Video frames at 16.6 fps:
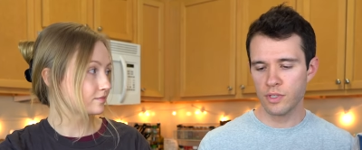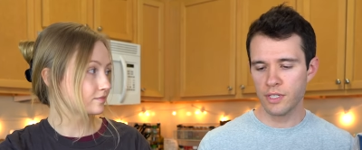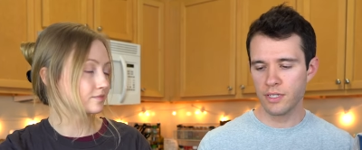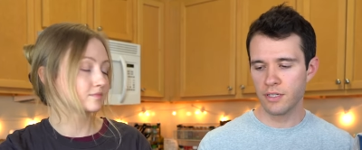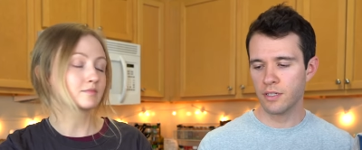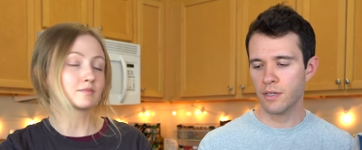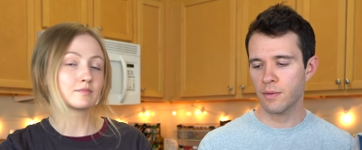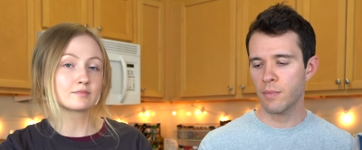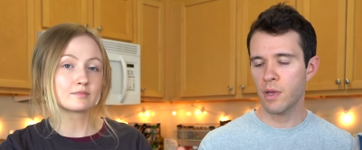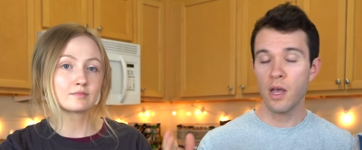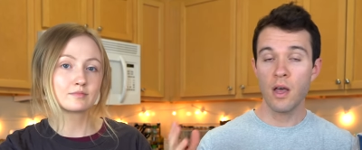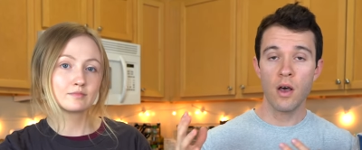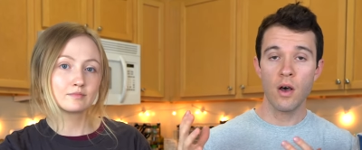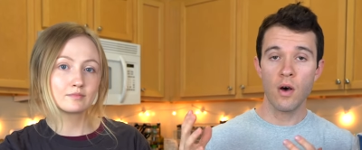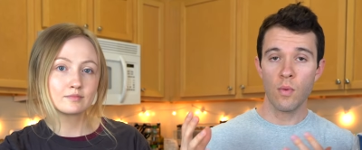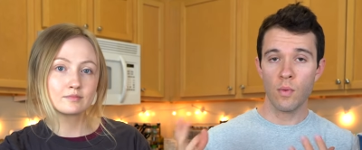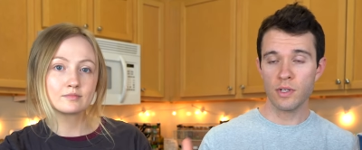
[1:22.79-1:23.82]
Speaker 1: system.
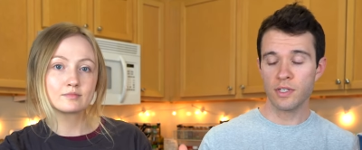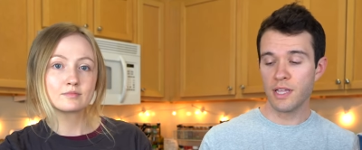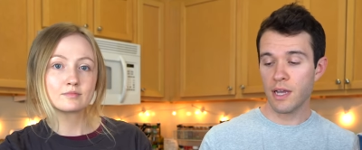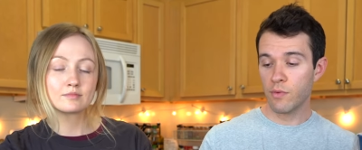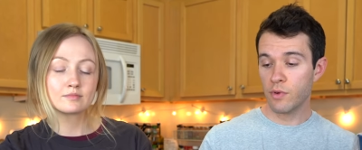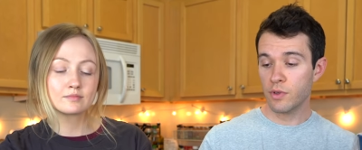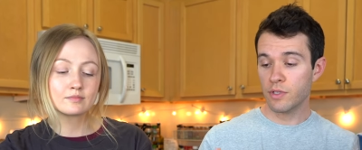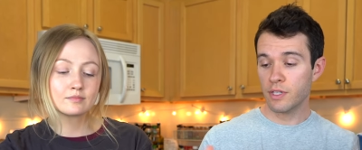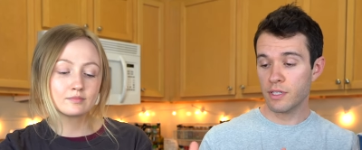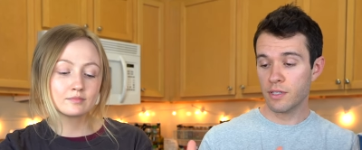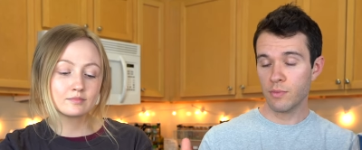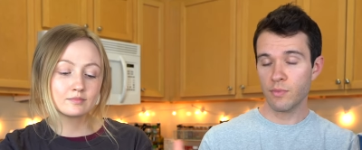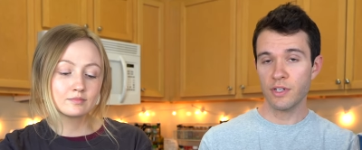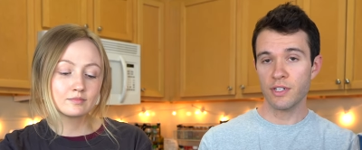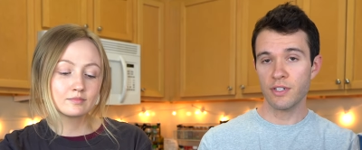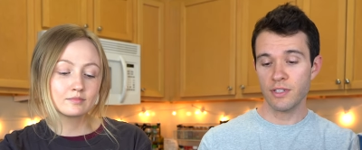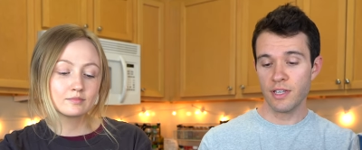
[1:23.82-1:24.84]
Once that root system
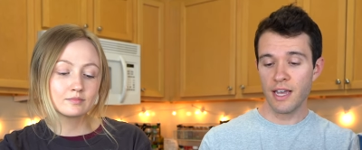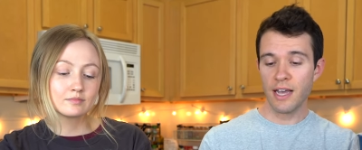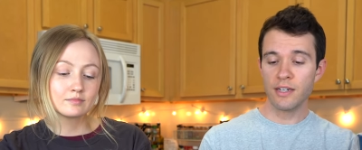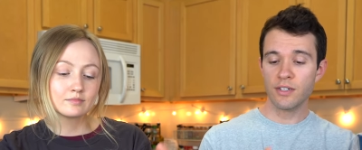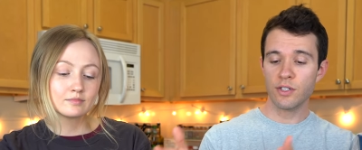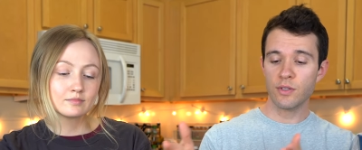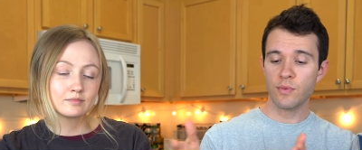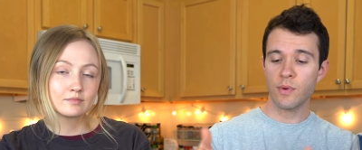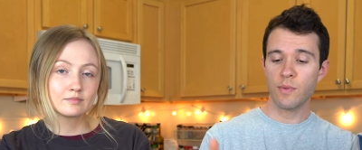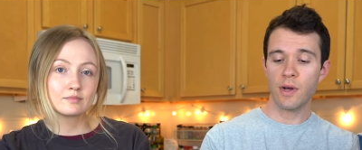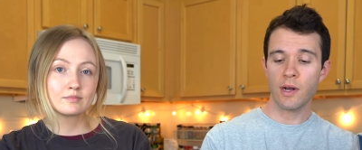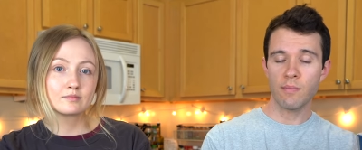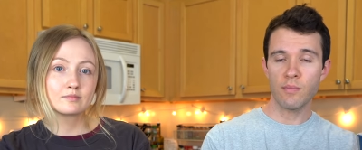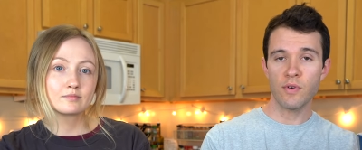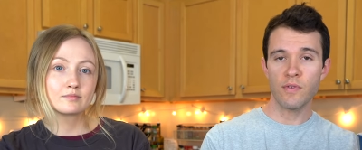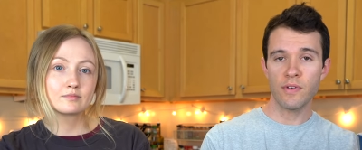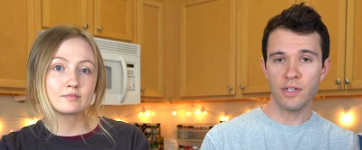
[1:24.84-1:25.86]
reaches the edges, we want to
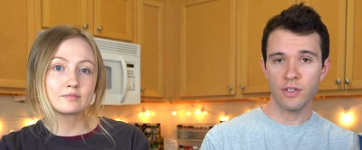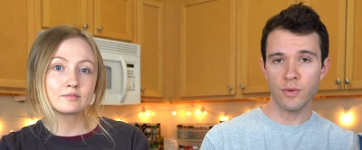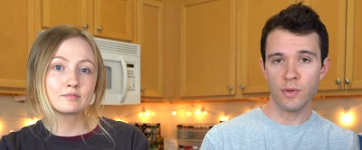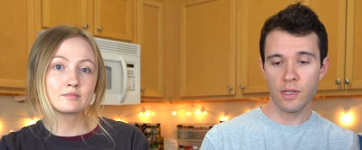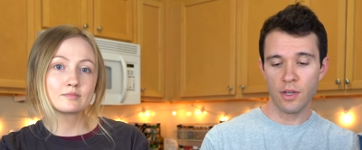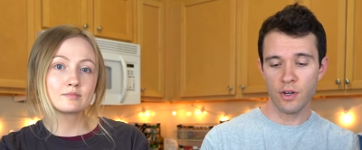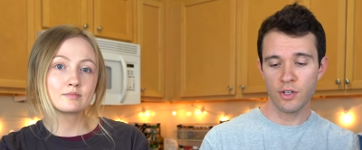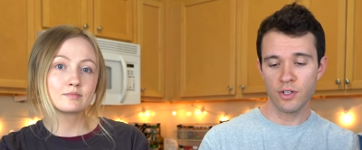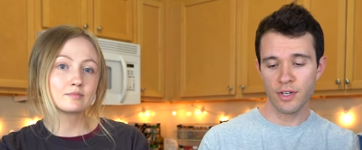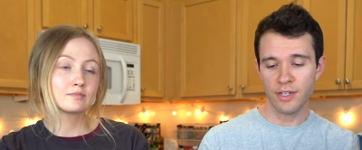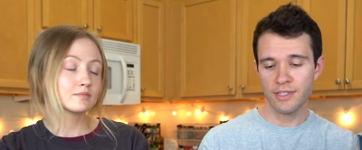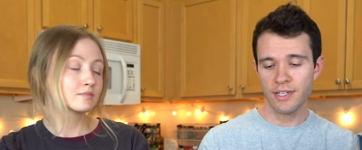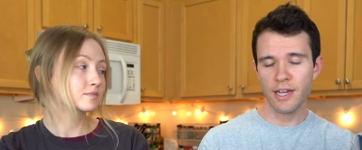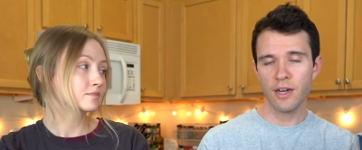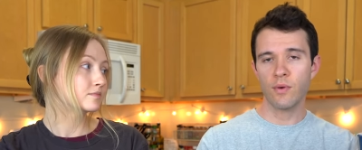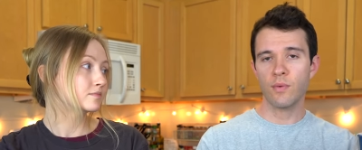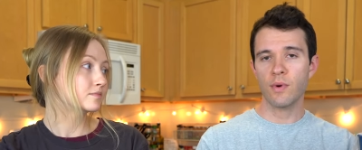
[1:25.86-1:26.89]
move into a larger
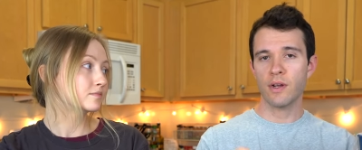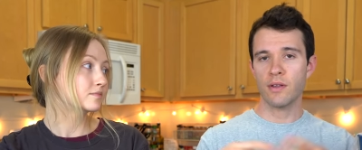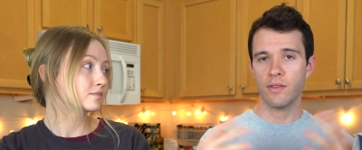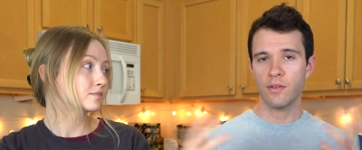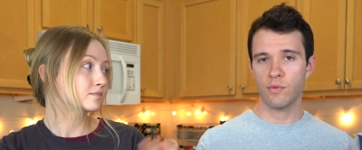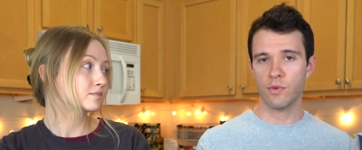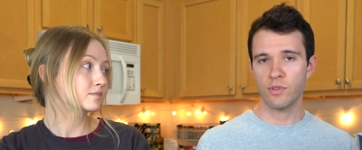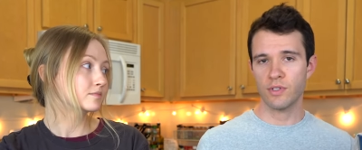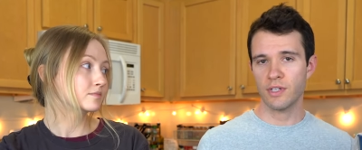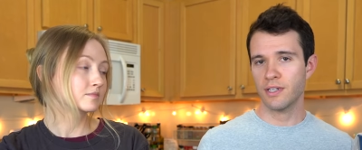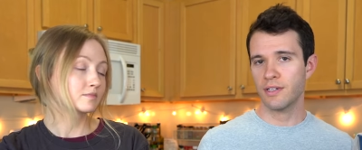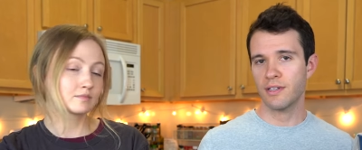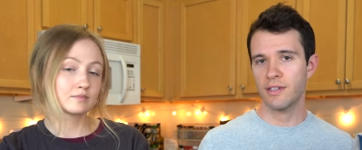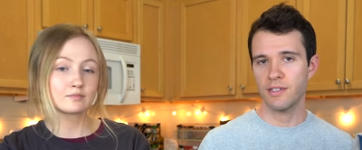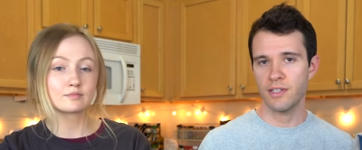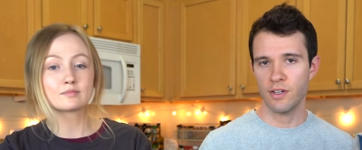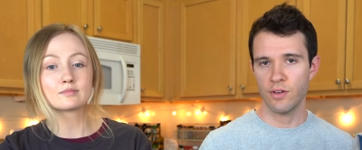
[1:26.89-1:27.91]
container where the roots can
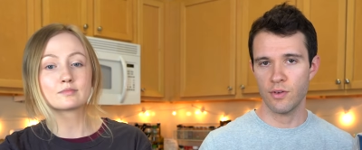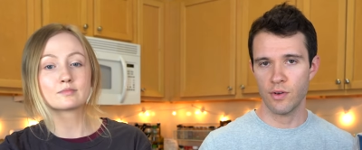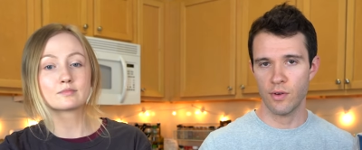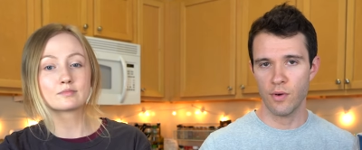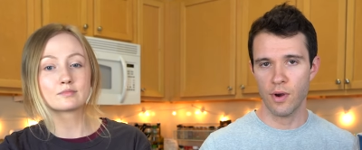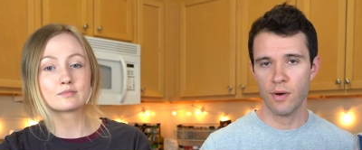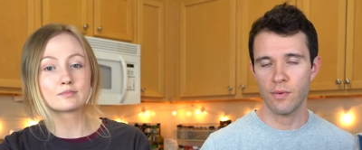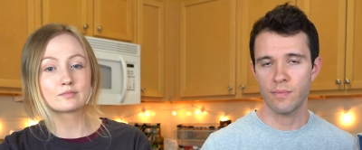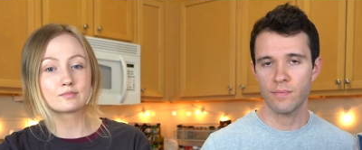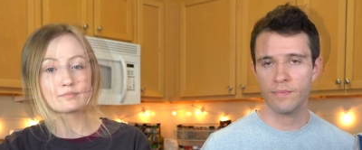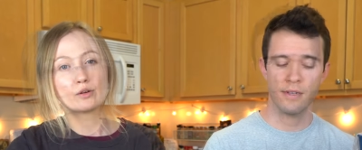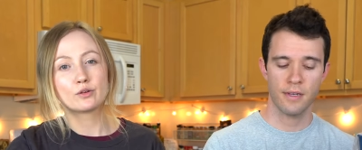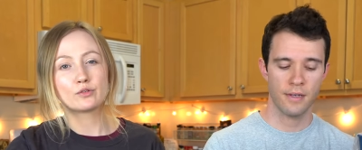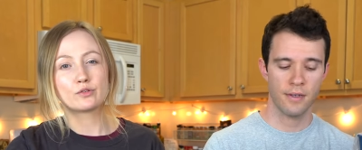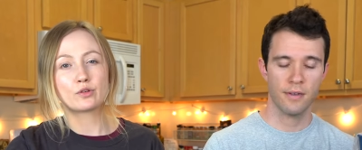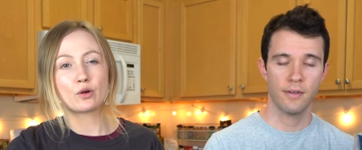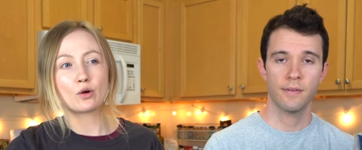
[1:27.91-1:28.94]
continue to grow.
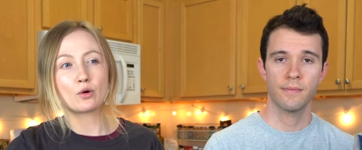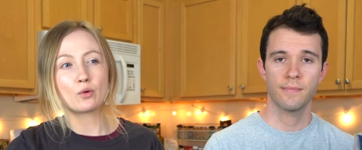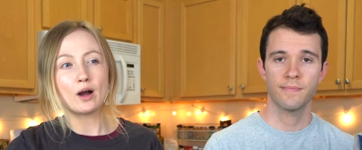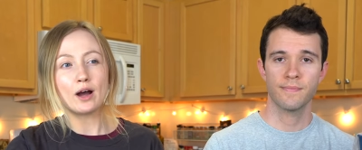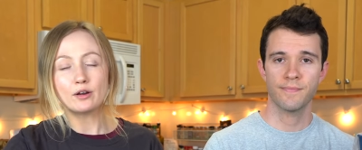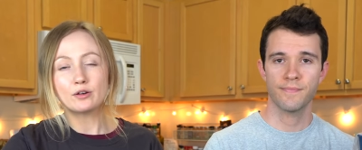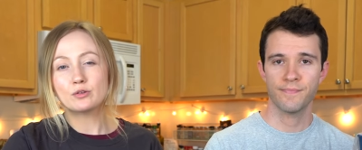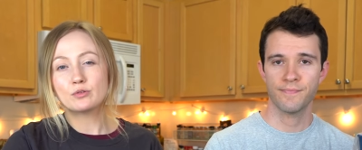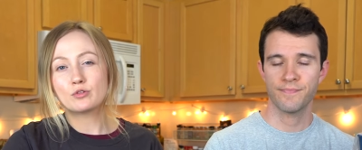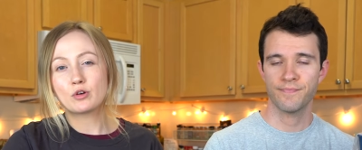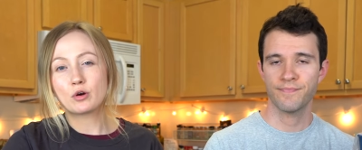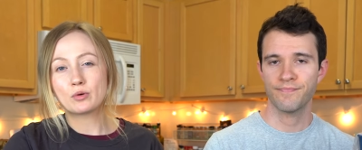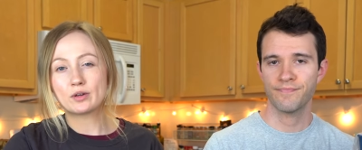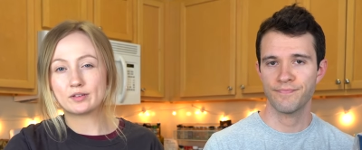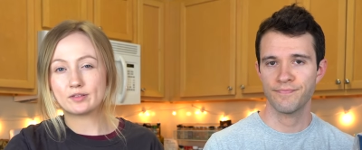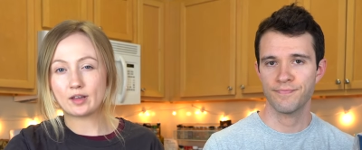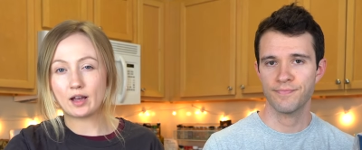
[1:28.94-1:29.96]
Speaker 2: So how do you know
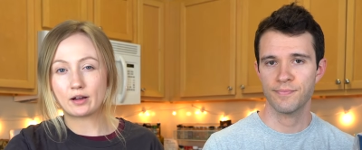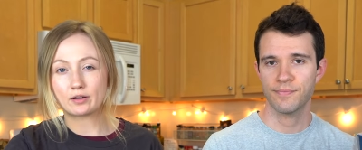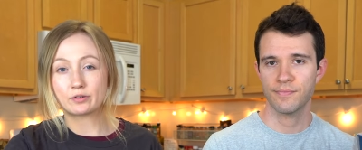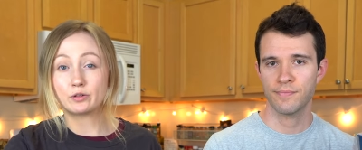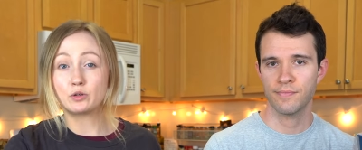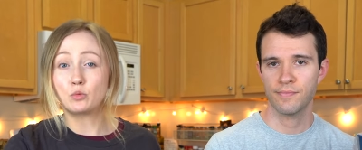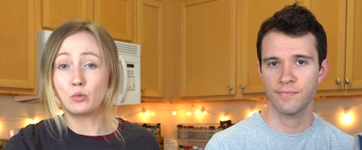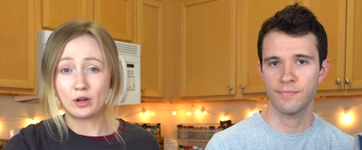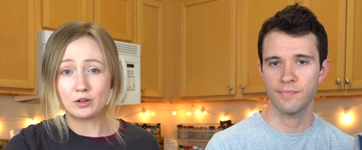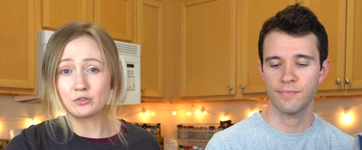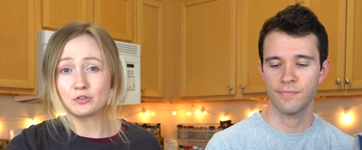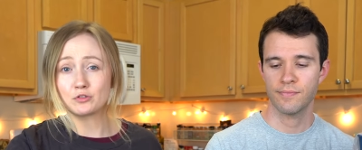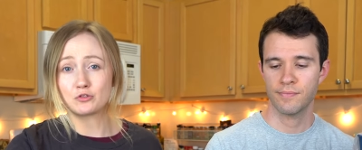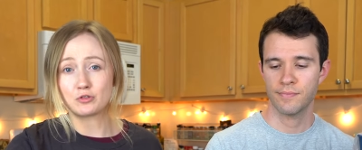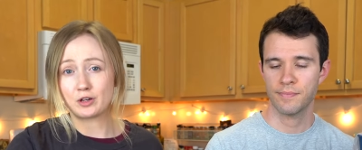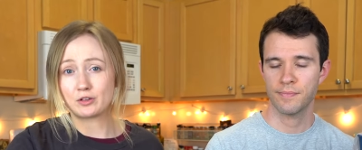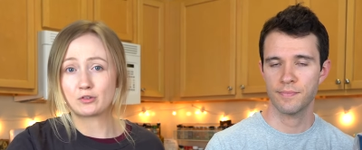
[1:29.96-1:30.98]
exactly when to
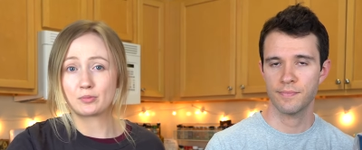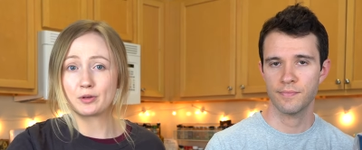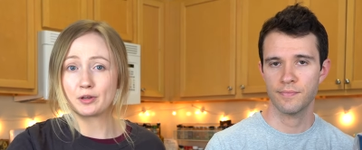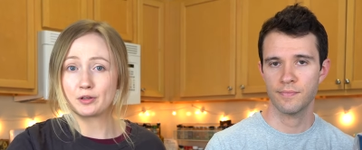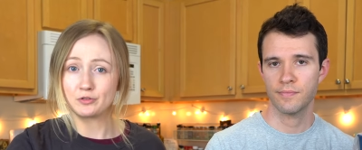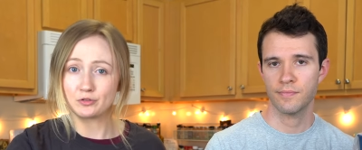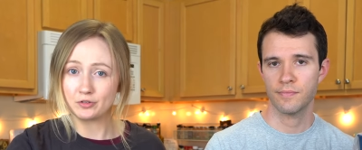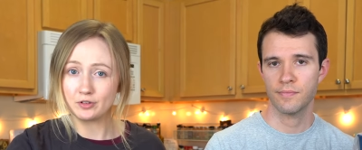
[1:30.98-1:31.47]
transplant your